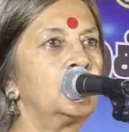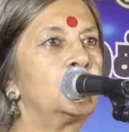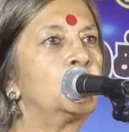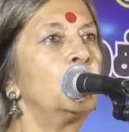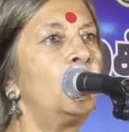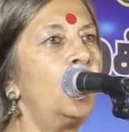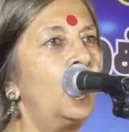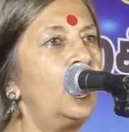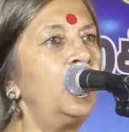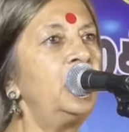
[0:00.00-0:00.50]

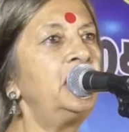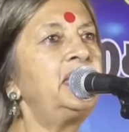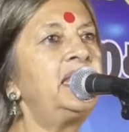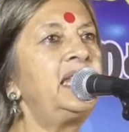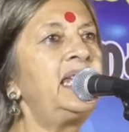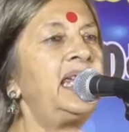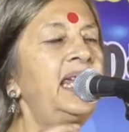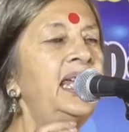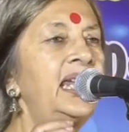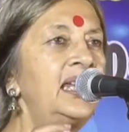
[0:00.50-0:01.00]
to all
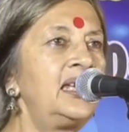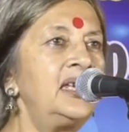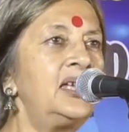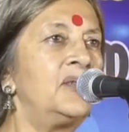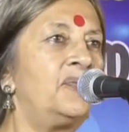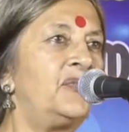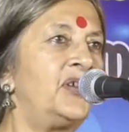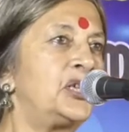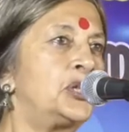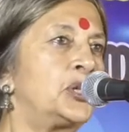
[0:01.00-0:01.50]
the
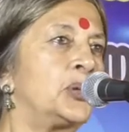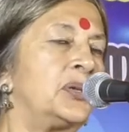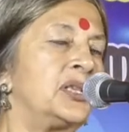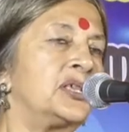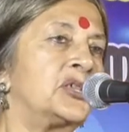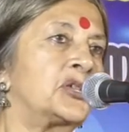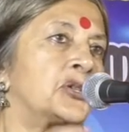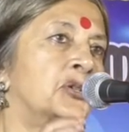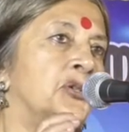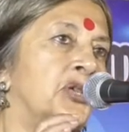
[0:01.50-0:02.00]

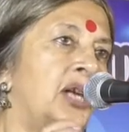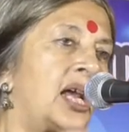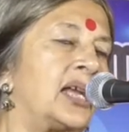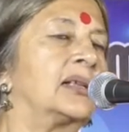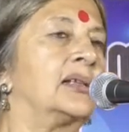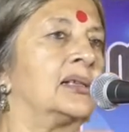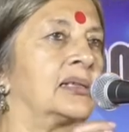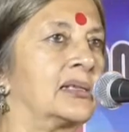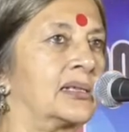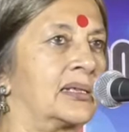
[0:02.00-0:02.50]
individual
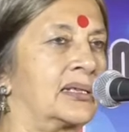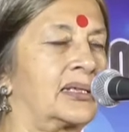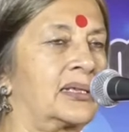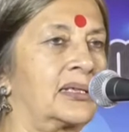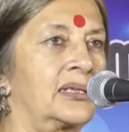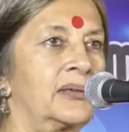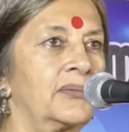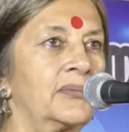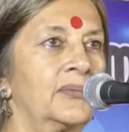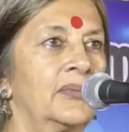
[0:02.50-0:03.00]

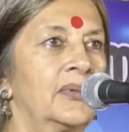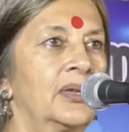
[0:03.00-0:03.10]
struggles,